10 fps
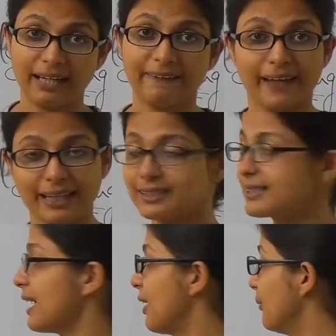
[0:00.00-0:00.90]
and that
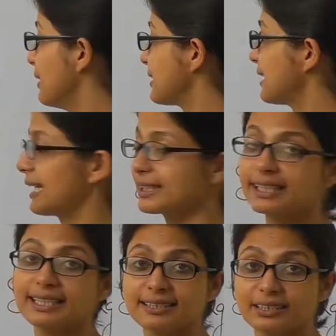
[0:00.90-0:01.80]
is how it is
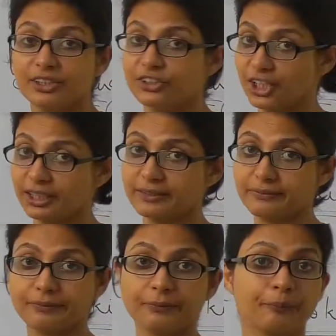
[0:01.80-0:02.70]
acting as an adjective.